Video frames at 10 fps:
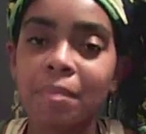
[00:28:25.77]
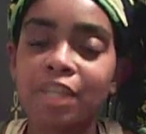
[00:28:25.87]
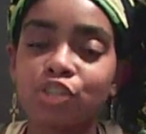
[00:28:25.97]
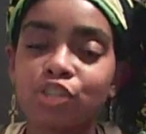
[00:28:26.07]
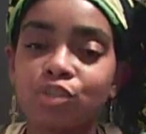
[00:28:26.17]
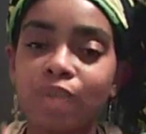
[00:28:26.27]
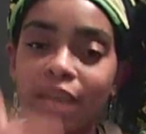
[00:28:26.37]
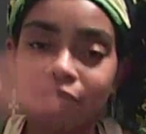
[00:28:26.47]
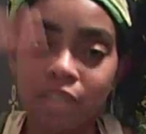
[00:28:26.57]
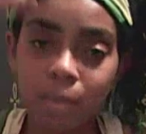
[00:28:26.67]
make sure you
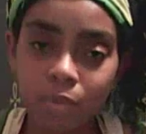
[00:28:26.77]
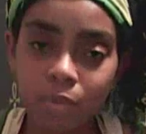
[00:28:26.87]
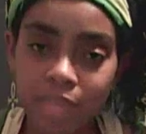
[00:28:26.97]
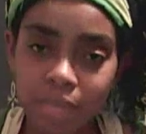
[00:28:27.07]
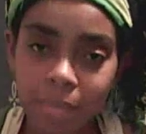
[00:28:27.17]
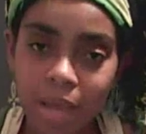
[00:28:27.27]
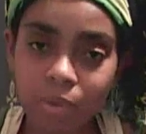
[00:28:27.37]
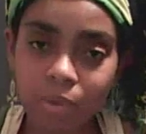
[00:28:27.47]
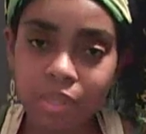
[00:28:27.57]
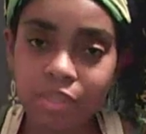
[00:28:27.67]
have double that
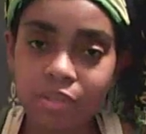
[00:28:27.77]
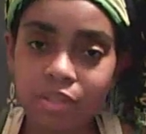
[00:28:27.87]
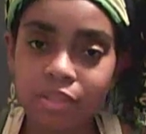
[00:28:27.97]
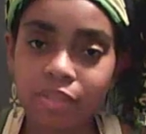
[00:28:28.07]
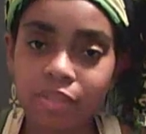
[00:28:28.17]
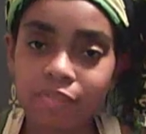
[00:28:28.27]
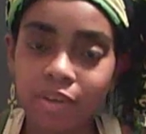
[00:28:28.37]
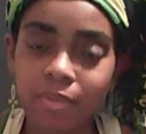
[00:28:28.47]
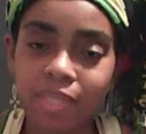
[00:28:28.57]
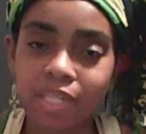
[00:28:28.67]
amount in the
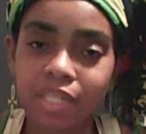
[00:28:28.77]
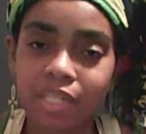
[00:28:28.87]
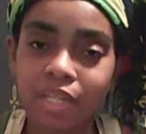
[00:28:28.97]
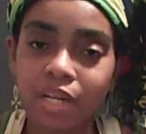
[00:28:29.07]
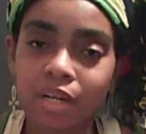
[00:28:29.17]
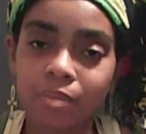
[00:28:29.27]
very beginning